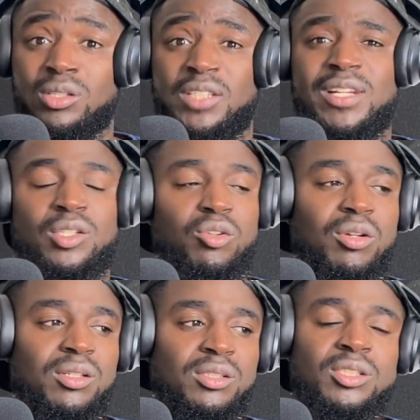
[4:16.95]
If they're
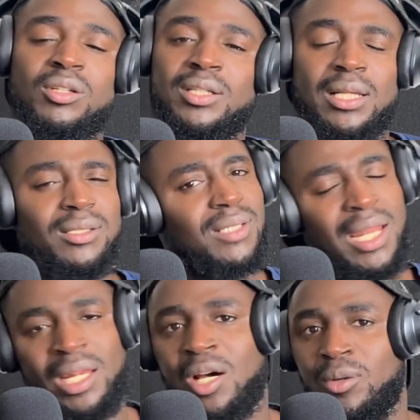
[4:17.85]
toddlers, you know, yeah,
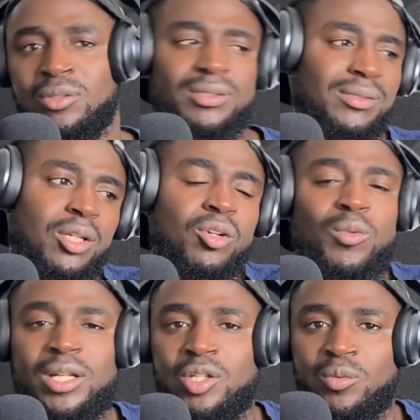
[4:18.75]
allow, you know, they don't know what
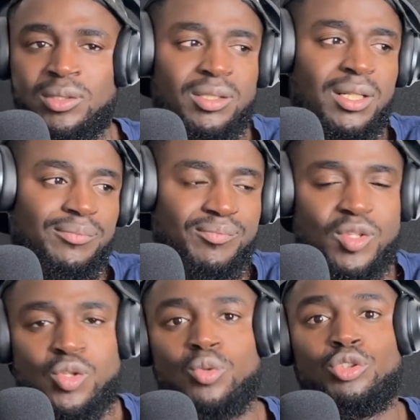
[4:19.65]
they're doing. They're like
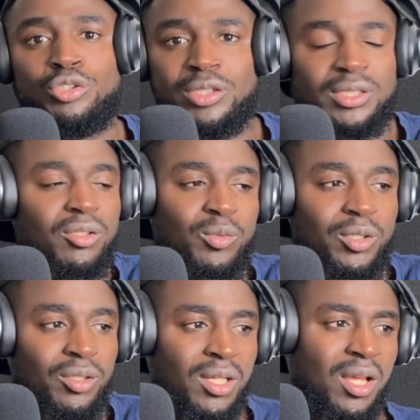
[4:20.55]
2, 3, they don't know what
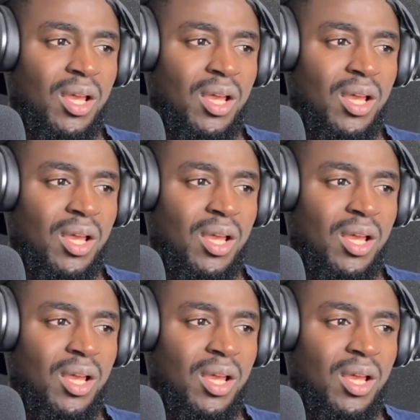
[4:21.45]
they're doing.